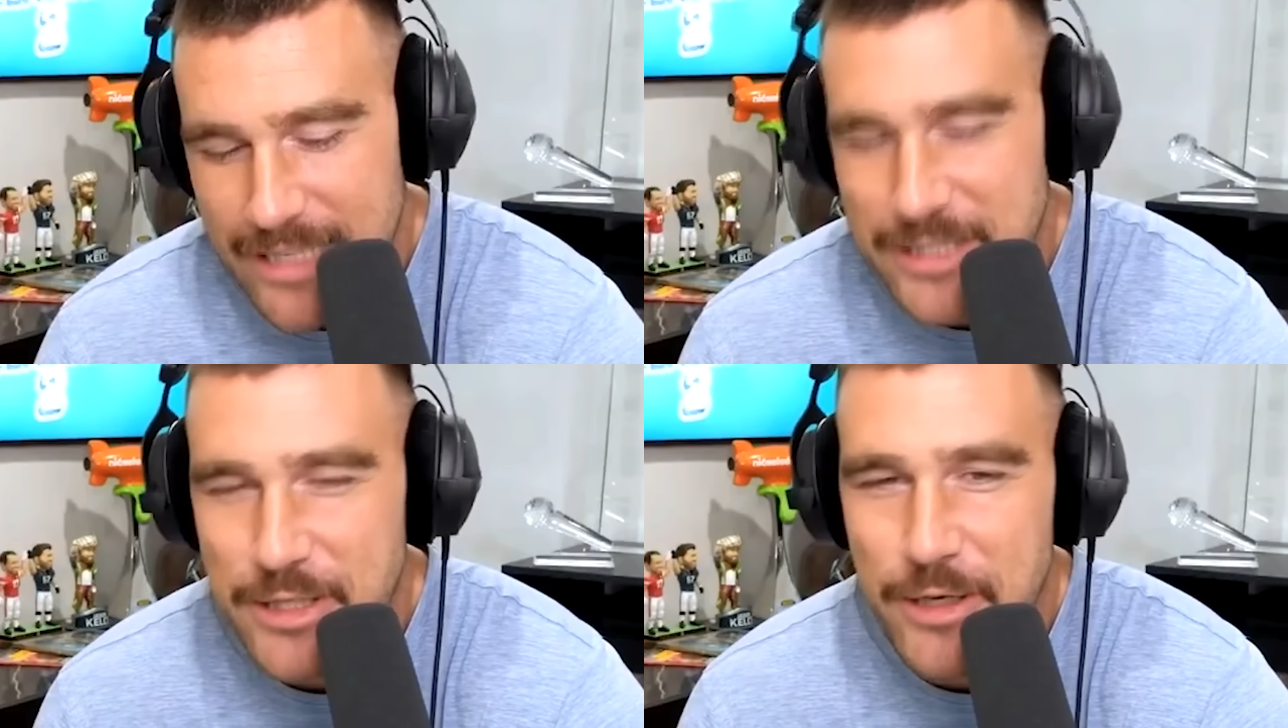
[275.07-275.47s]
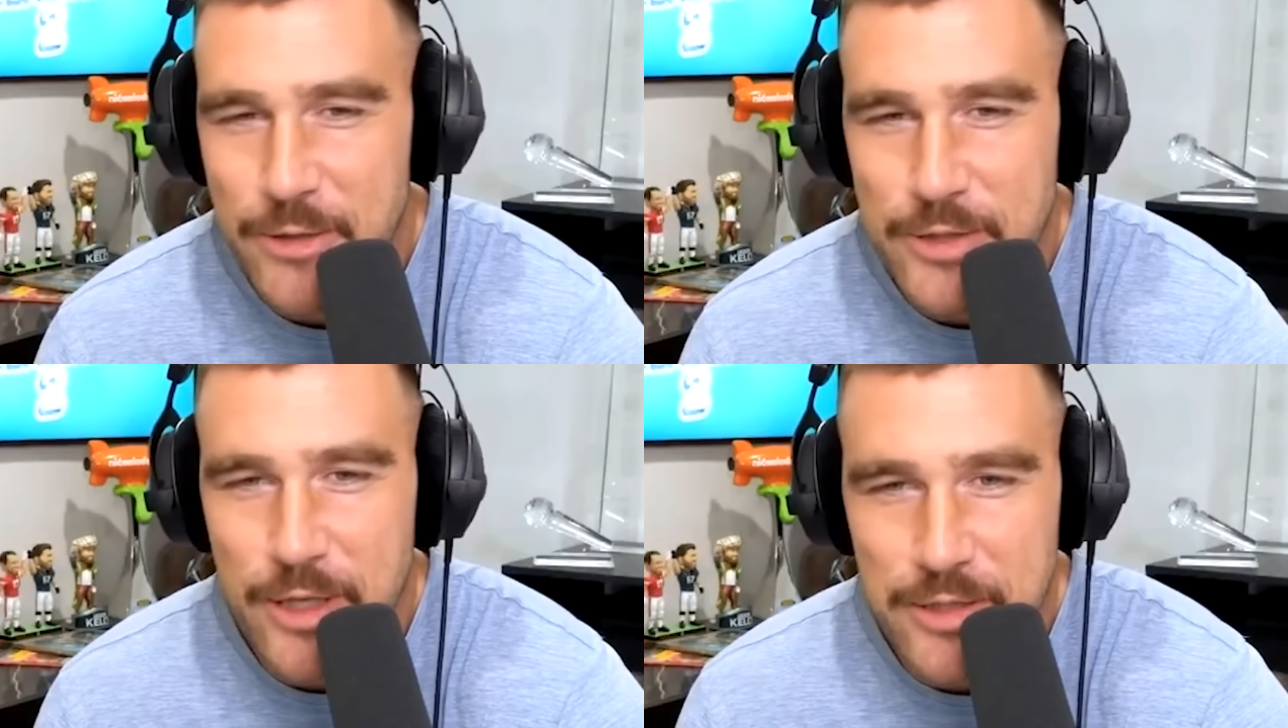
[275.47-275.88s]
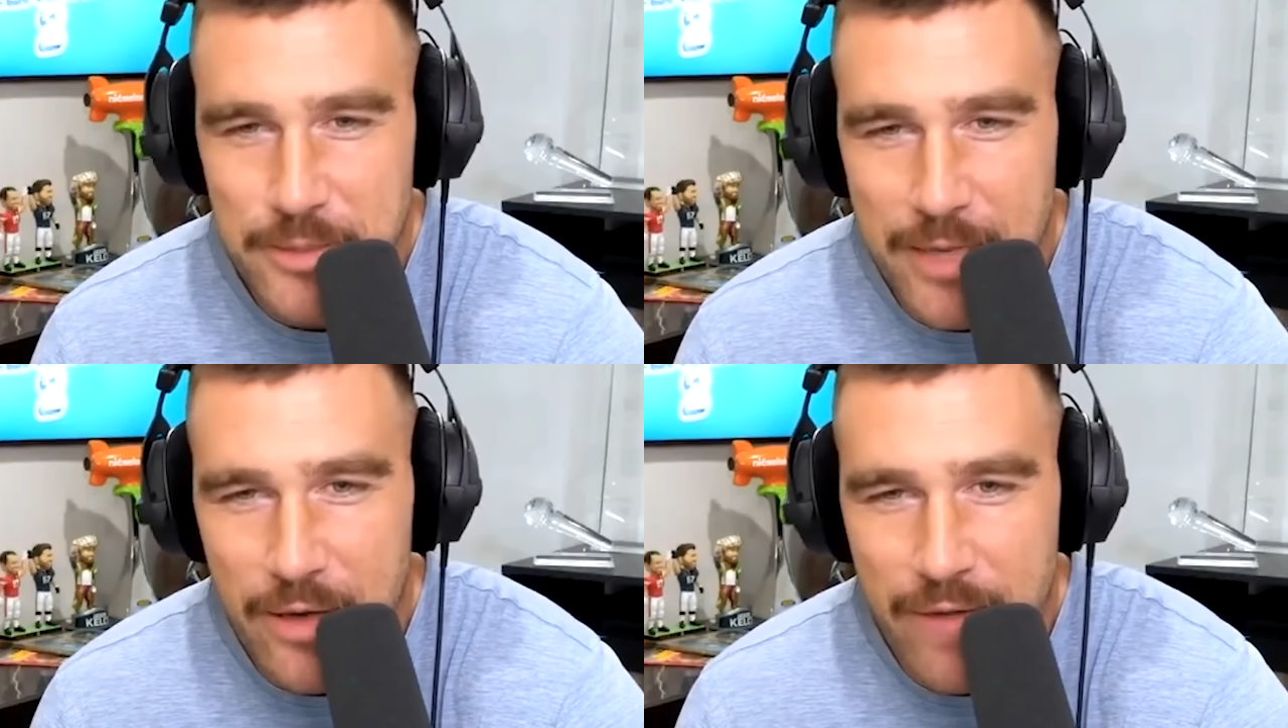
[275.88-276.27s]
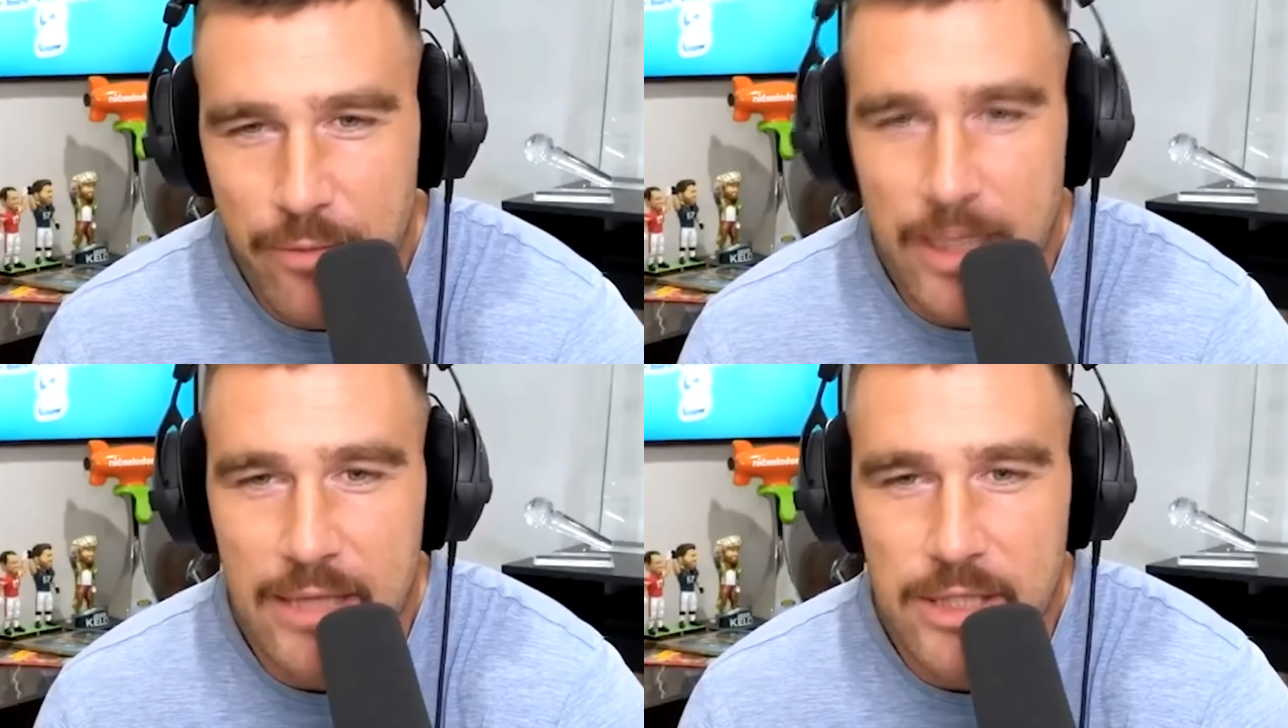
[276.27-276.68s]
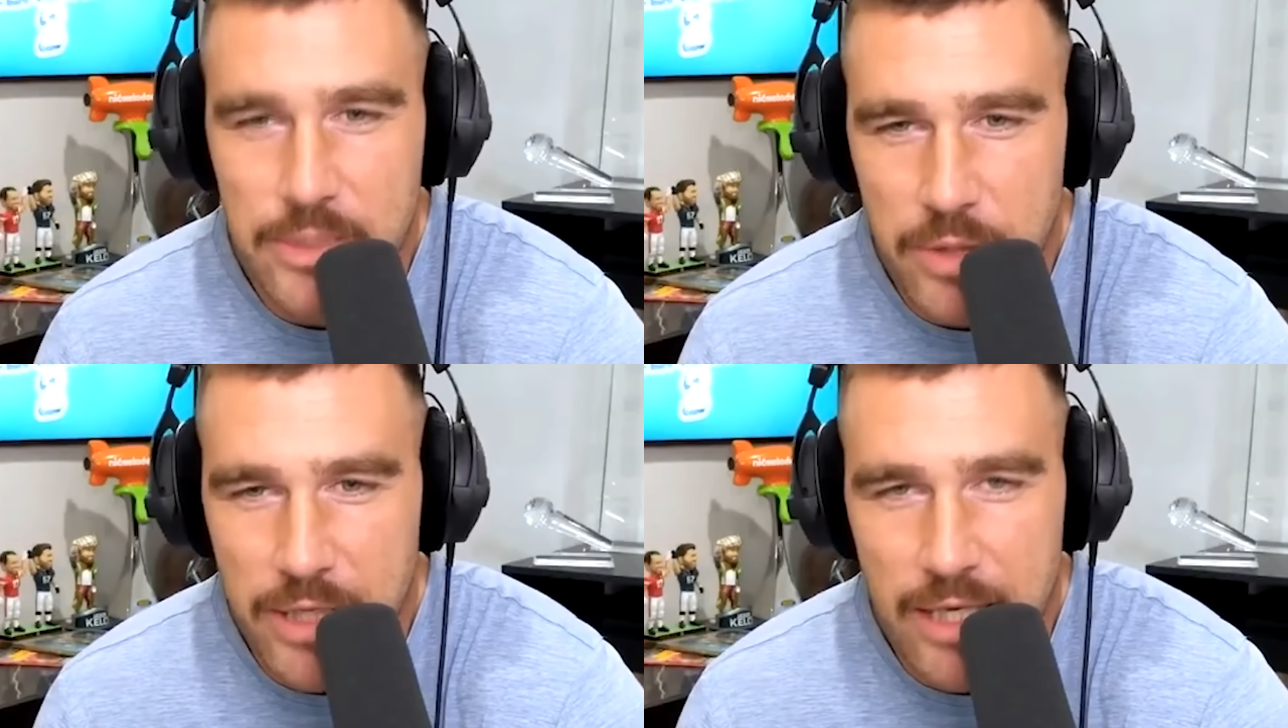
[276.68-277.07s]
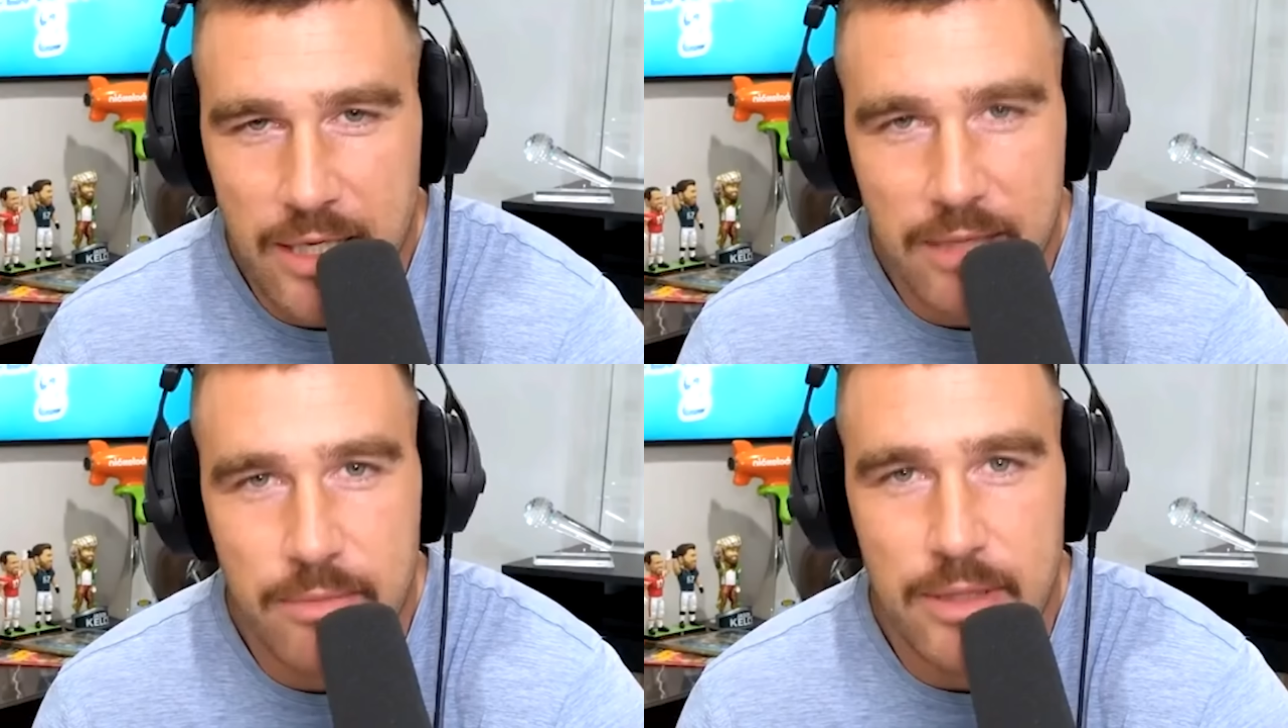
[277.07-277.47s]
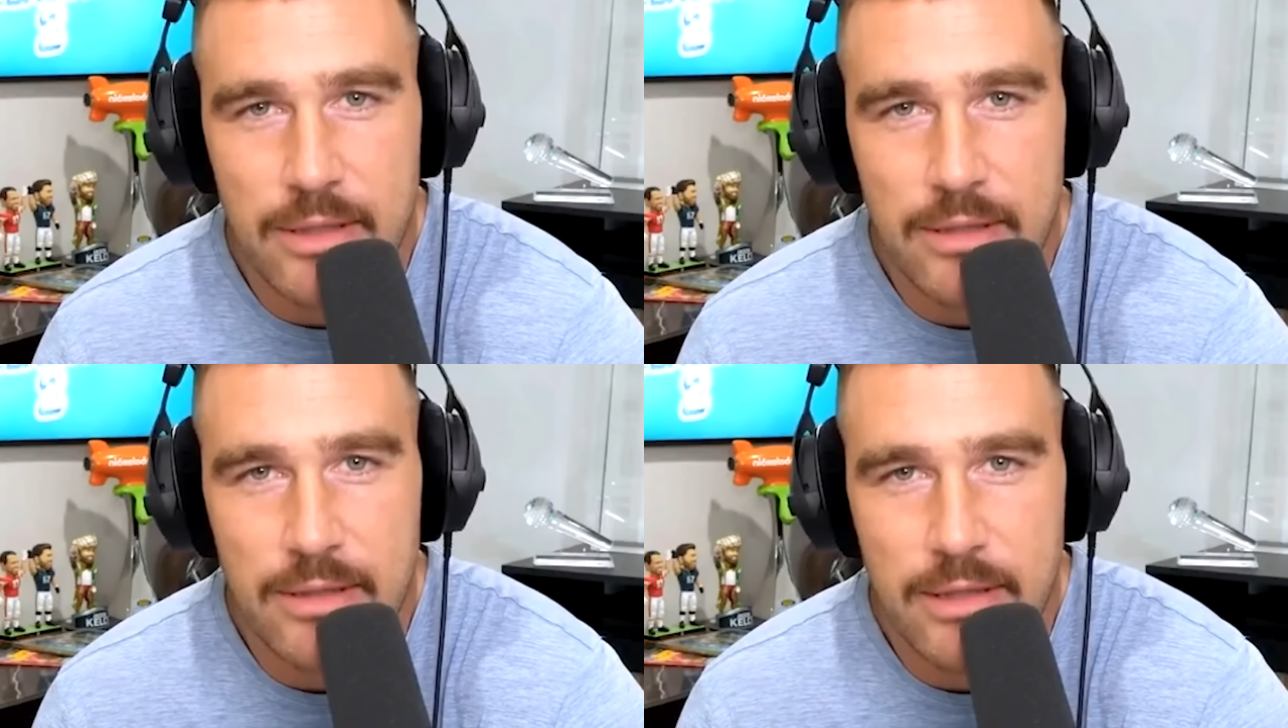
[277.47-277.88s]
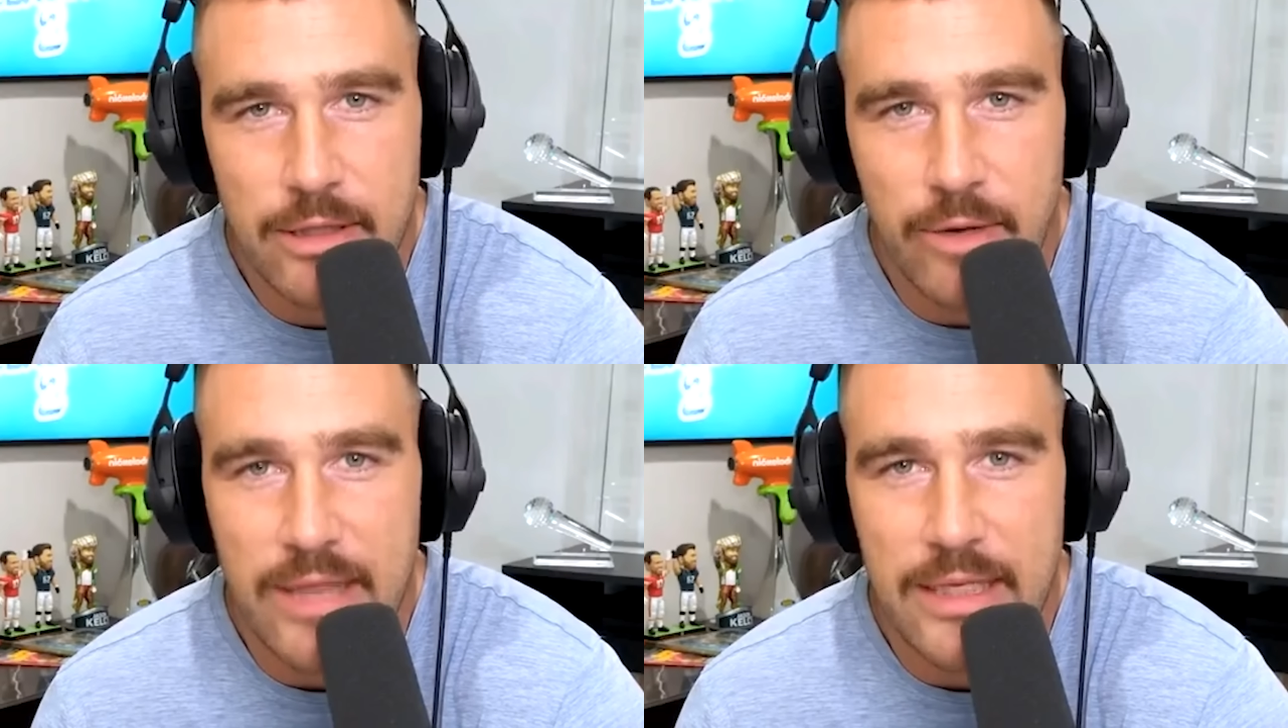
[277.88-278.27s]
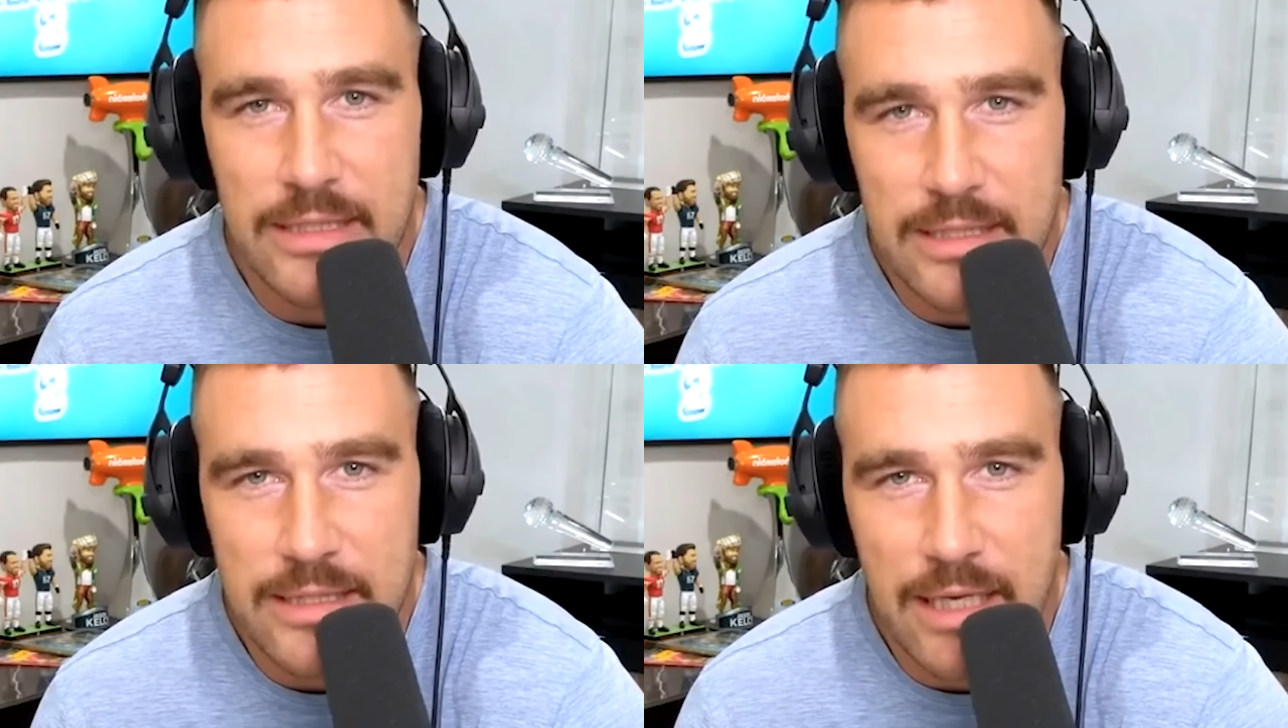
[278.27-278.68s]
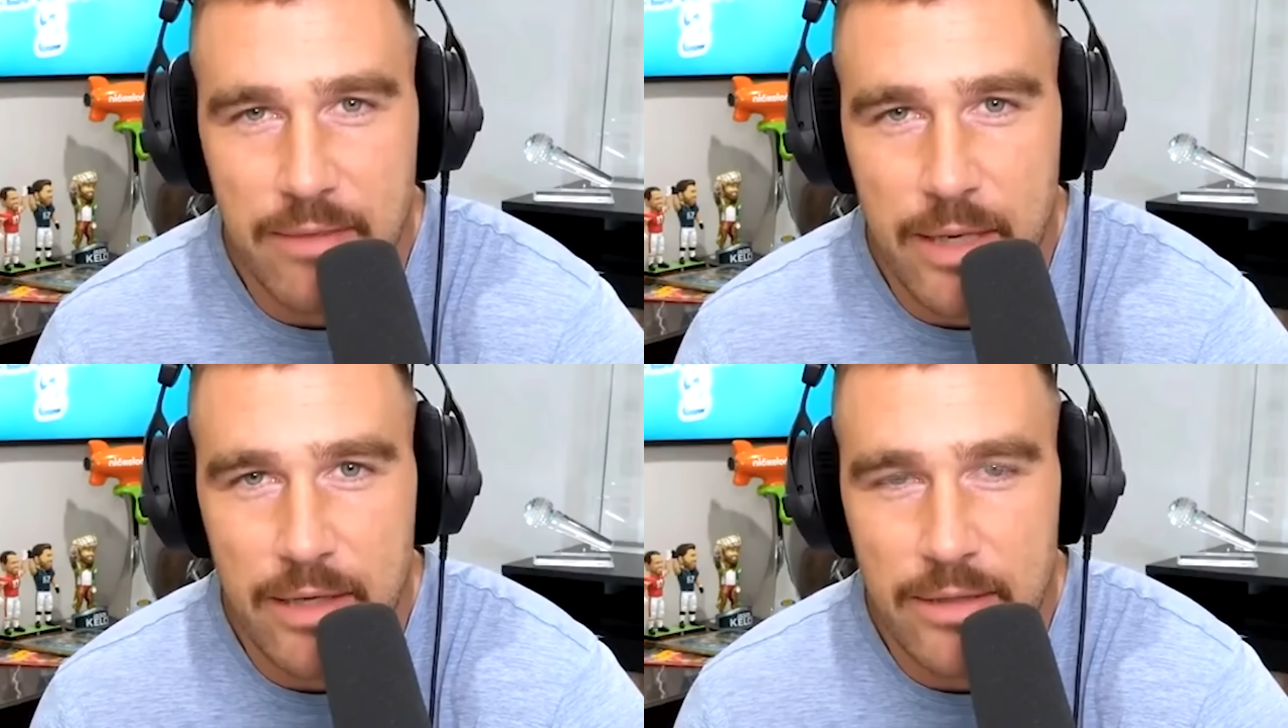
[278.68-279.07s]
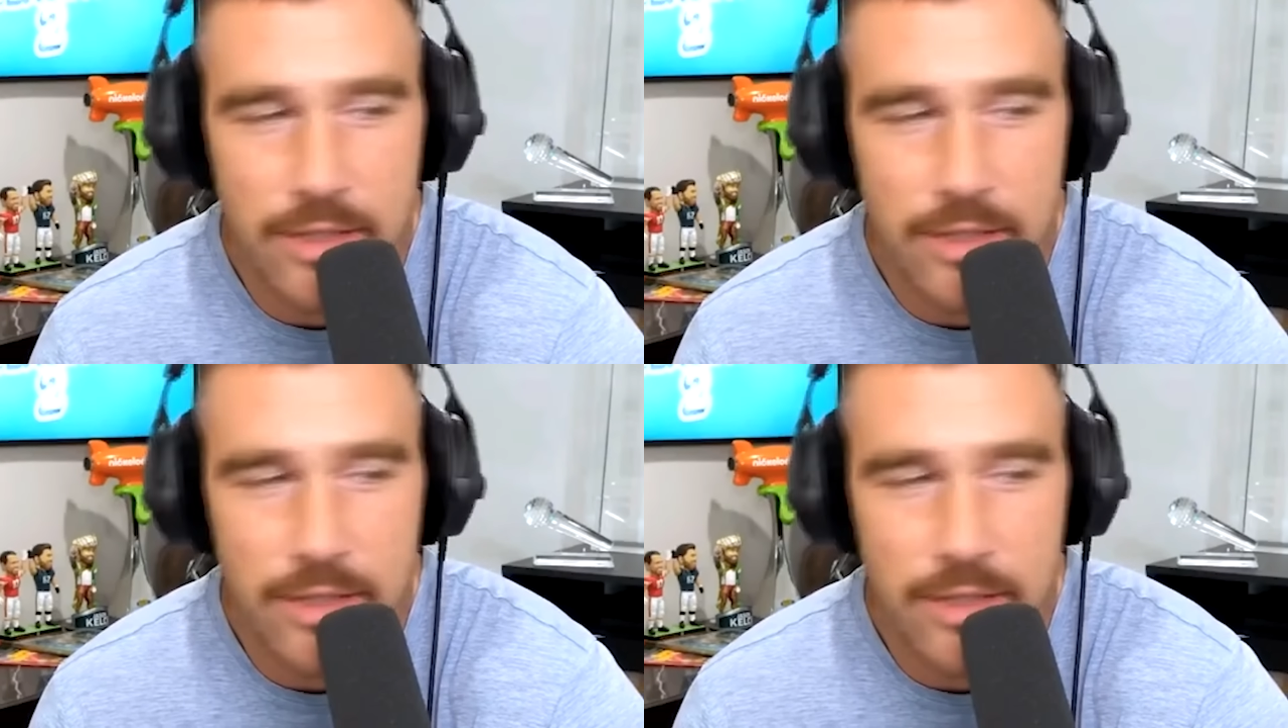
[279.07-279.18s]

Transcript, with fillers: I just thought it was awesome how everybody in the suite had nothing but great things to say about